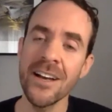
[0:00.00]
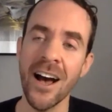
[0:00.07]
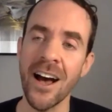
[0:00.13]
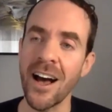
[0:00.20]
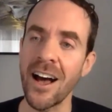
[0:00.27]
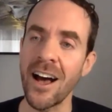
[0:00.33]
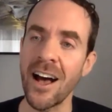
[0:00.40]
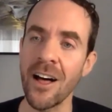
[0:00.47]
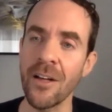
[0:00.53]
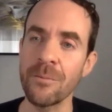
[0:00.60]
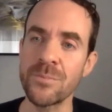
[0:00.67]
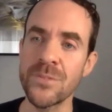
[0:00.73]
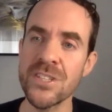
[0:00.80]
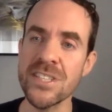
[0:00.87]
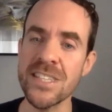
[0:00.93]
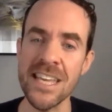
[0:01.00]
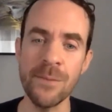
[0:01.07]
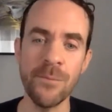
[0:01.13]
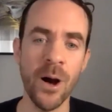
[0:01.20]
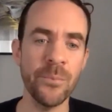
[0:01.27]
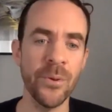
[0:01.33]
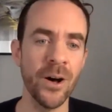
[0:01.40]
I'll steam
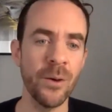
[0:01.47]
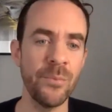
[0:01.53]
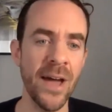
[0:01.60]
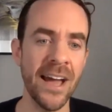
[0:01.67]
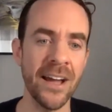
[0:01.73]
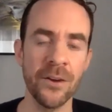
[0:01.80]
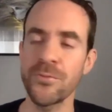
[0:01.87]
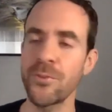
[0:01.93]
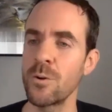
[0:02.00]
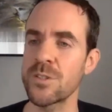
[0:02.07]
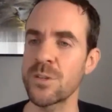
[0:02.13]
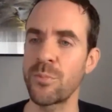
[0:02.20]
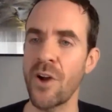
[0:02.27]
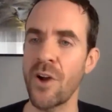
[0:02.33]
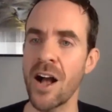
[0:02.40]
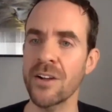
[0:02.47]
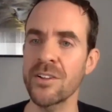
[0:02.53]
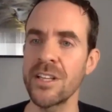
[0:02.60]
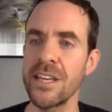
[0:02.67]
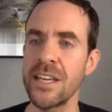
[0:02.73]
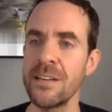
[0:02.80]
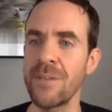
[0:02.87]
up a bag of frozen
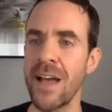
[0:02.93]
broccoli,